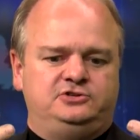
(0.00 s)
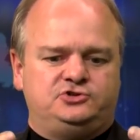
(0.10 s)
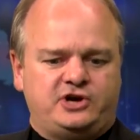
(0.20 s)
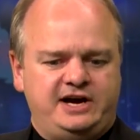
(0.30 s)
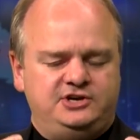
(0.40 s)

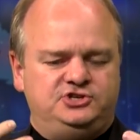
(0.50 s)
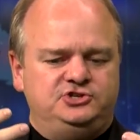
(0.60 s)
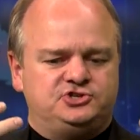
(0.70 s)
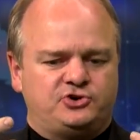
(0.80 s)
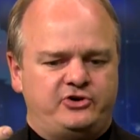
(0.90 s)
trying to
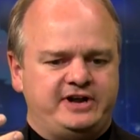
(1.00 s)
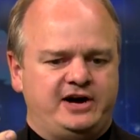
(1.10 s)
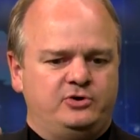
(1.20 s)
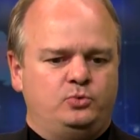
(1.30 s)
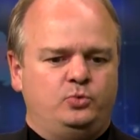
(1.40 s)
sort
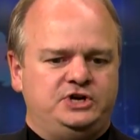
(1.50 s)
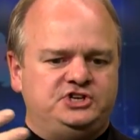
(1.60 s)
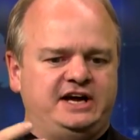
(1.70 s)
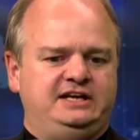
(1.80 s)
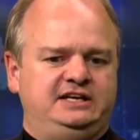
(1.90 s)
out which
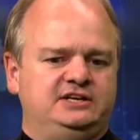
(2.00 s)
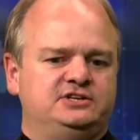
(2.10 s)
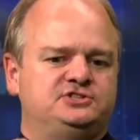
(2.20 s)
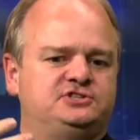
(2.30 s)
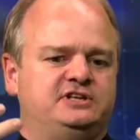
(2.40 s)

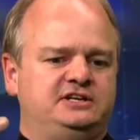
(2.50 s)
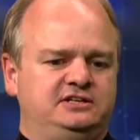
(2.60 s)
ideas they,